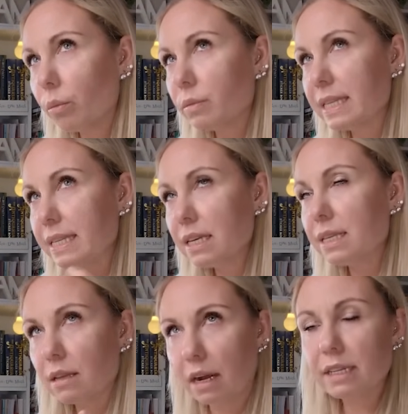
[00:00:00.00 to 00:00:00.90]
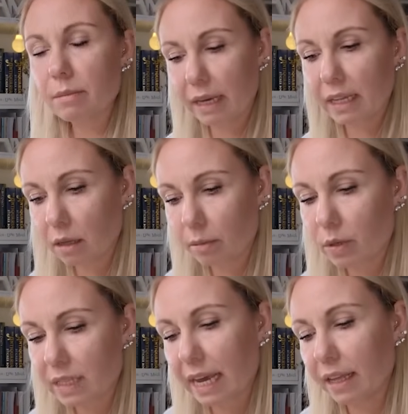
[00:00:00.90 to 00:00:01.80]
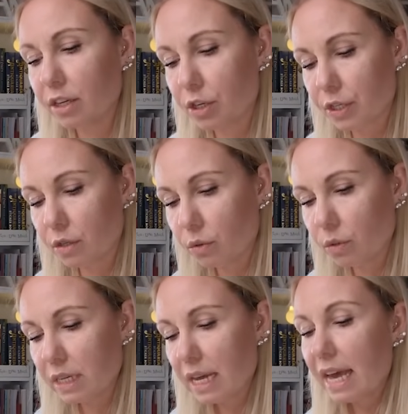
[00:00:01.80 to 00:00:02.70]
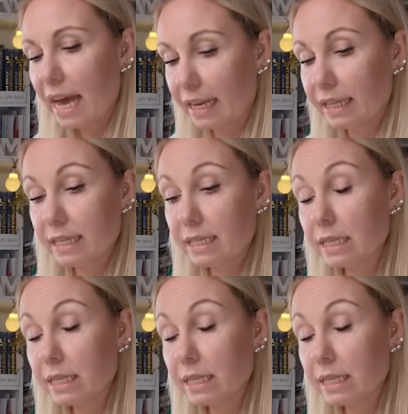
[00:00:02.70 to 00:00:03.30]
Since I started making the books, I understood, and this